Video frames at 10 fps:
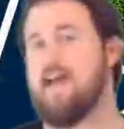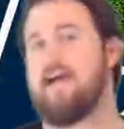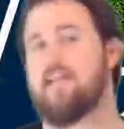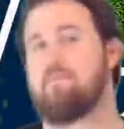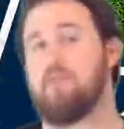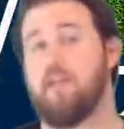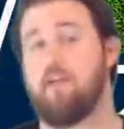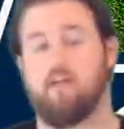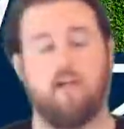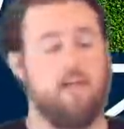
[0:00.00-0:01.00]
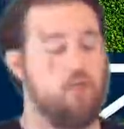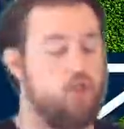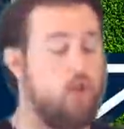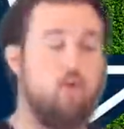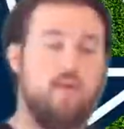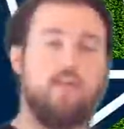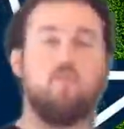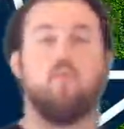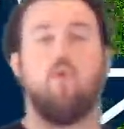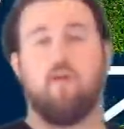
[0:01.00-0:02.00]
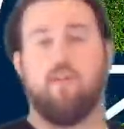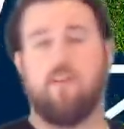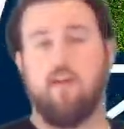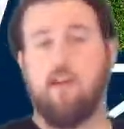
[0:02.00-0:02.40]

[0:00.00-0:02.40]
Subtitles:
add the player, and he showed his worth